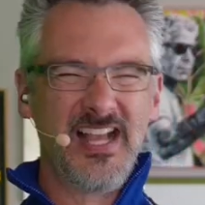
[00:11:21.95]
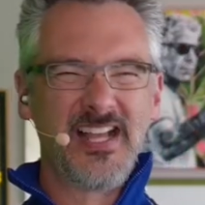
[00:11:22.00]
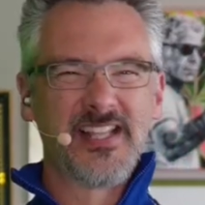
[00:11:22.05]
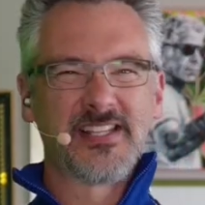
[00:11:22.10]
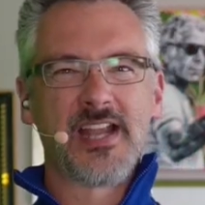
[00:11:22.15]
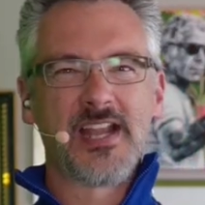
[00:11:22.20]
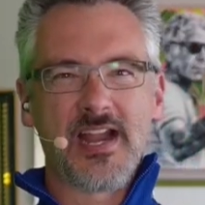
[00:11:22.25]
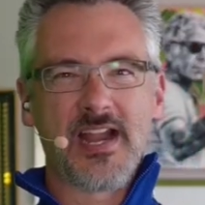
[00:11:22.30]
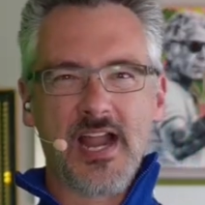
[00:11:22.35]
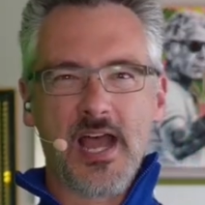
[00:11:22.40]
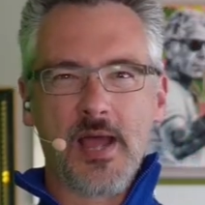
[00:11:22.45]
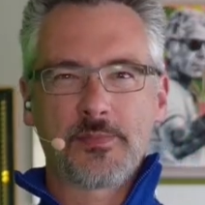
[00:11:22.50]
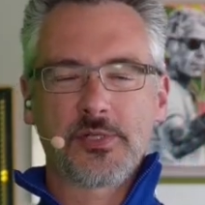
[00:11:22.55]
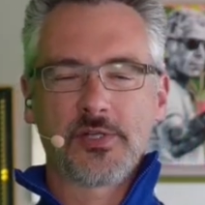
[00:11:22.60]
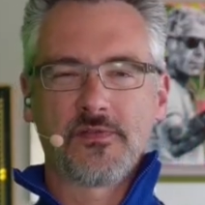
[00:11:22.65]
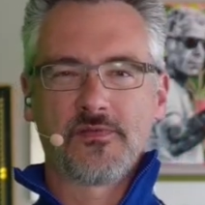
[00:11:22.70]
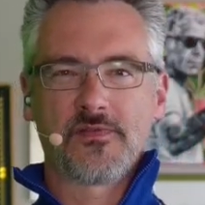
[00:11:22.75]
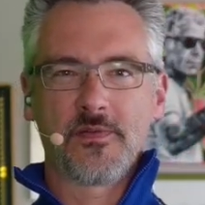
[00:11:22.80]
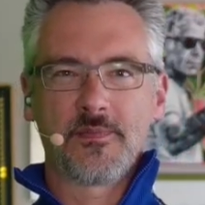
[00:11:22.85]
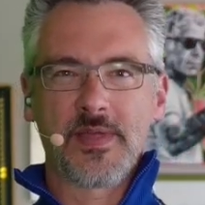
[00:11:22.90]
It's not an
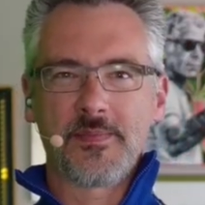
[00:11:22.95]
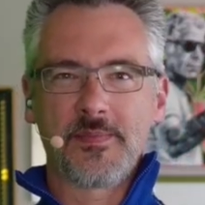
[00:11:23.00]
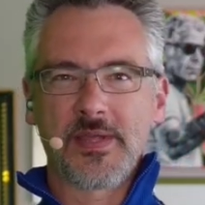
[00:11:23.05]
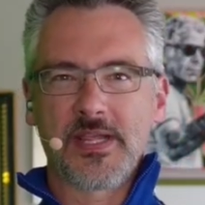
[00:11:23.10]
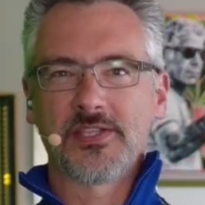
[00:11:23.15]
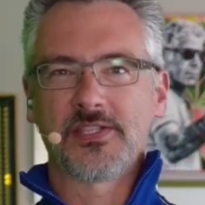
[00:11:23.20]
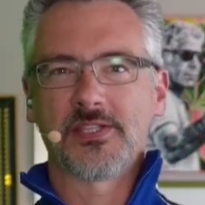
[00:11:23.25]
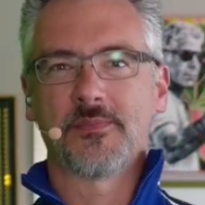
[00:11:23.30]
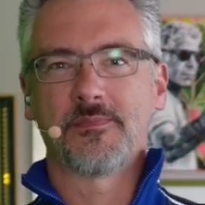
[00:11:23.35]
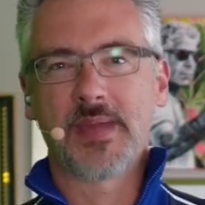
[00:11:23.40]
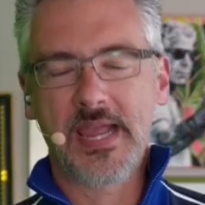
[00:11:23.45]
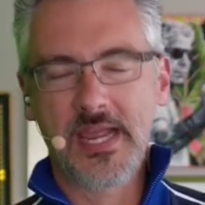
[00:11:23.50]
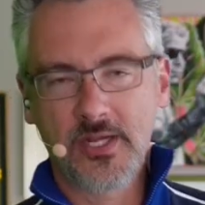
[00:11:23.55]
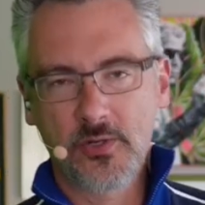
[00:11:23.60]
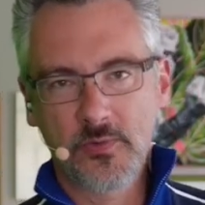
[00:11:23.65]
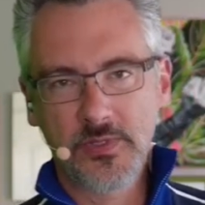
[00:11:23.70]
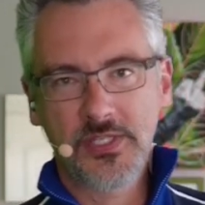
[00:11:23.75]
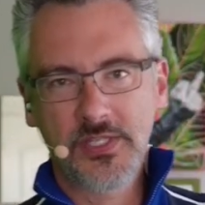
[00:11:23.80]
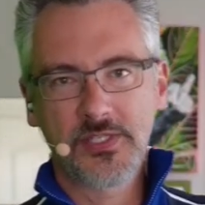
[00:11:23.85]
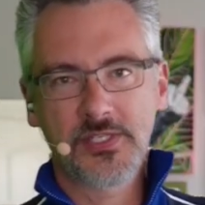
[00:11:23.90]
option for me because the
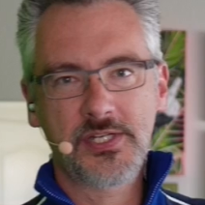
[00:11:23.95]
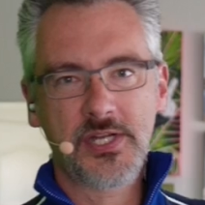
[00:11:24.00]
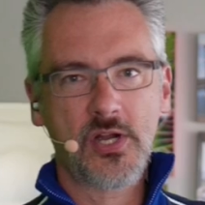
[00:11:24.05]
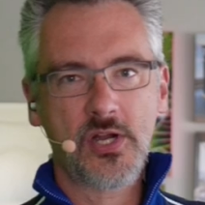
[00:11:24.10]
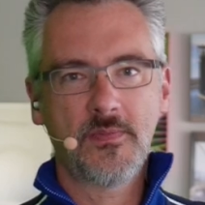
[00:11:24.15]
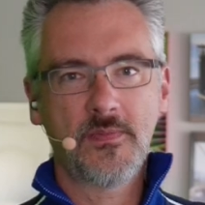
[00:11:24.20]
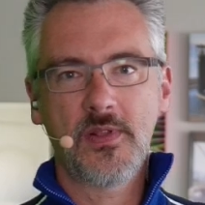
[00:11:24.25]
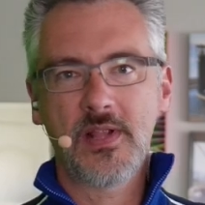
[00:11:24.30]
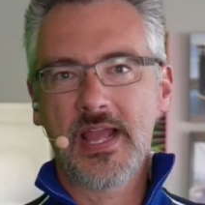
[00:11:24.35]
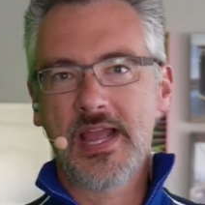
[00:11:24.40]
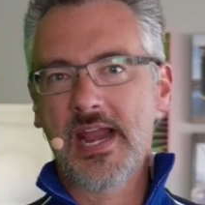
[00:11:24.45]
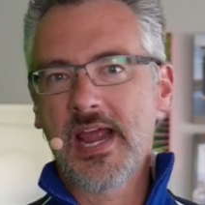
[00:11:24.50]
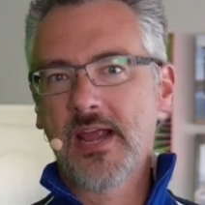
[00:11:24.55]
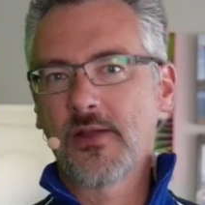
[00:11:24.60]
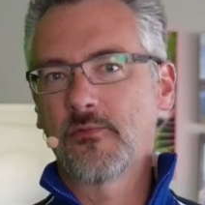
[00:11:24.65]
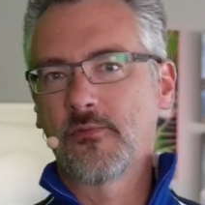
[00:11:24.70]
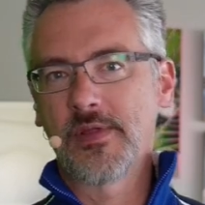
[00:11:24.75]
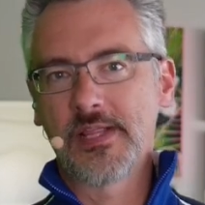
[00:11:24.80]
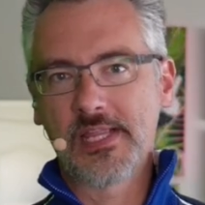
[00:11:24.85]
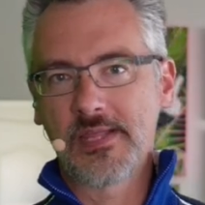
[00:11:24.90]
bandwidth is terrible and I
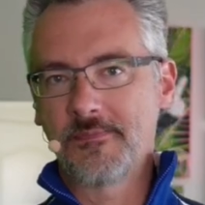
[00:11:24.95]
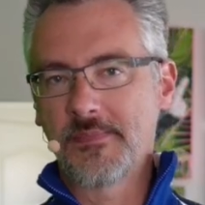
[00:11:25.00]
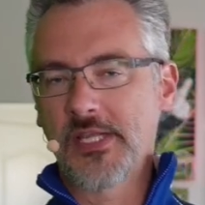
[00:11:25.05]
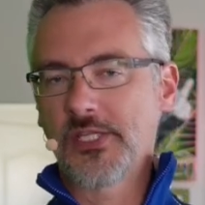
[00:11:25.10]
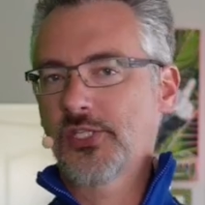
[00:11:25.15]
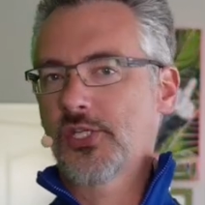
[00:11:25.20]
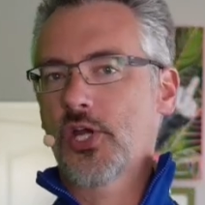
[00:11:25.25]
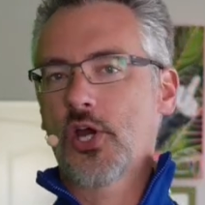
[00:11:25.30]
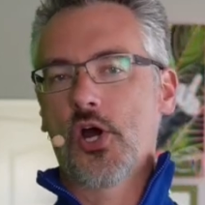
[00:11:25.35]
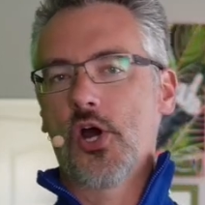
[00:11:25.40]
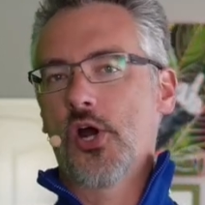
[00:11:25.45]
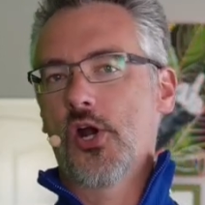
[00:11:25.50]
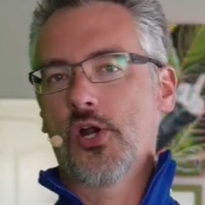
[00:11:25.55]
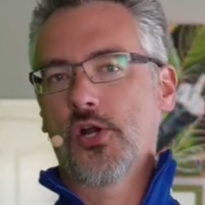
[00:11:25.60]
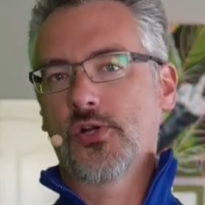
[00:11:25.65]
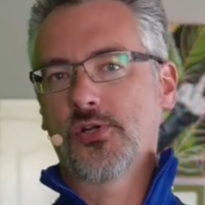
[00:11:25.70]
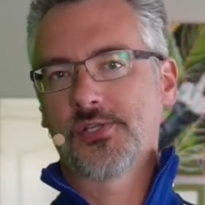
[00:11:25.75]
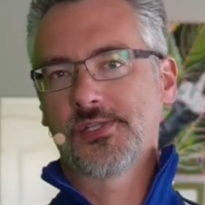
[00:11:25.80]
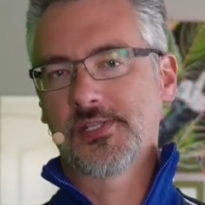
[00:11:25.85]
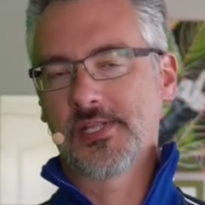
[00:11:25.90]
really miss
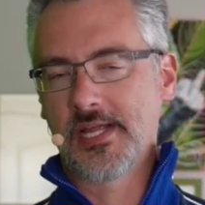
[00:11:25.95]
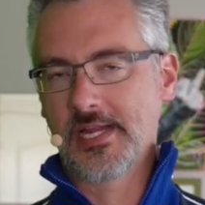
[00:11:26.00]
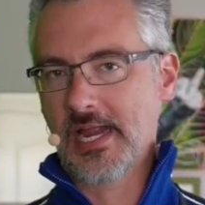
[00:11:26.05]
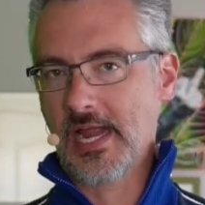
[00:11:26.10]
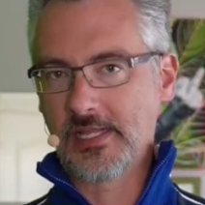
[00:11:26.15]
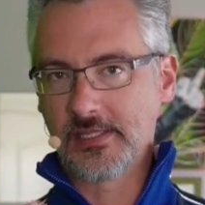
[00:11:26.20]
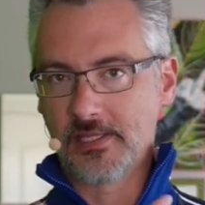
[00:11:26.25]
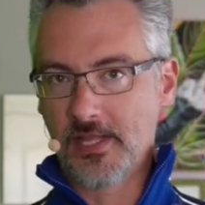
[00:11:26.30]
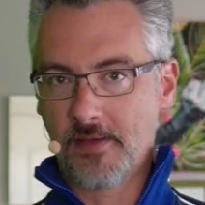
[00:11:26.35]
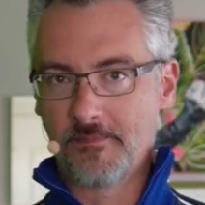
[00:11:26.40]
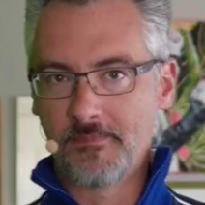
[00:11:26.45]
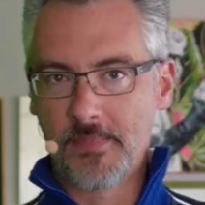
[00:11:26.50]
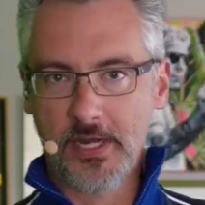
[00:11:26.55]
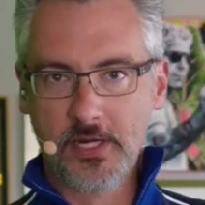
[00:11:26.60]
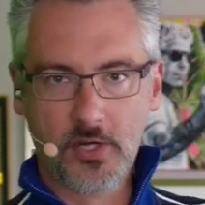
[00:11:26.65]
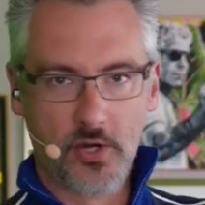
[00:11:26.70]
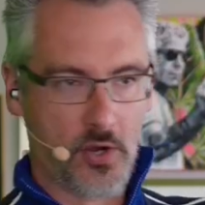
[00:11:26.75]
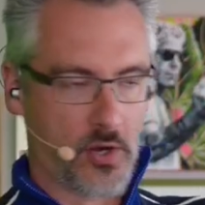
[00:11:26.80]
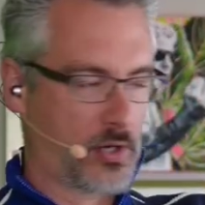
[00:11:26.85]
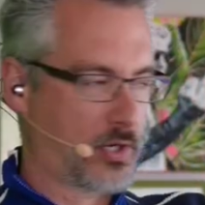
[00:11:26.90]
cars. Like I love my
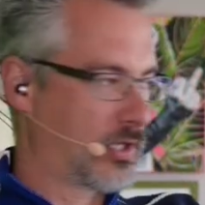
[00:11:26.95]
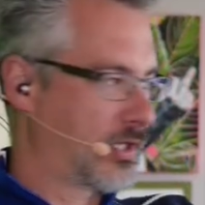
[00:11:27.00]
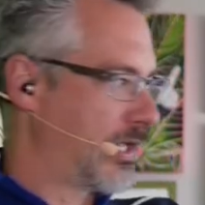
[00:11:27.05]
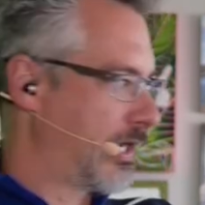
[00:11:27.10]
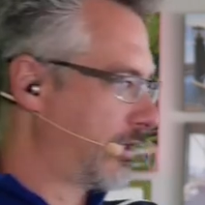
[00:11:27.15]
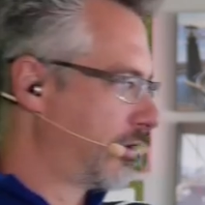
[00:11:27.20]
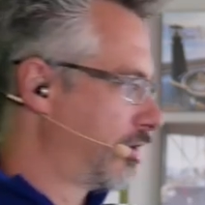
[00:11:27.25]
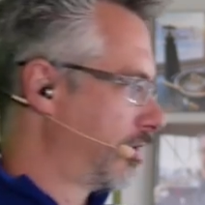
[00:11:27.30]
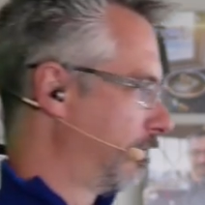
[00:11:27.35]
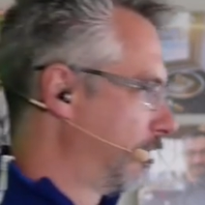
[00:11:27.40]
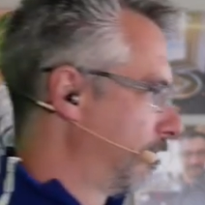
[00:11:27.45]
car collection.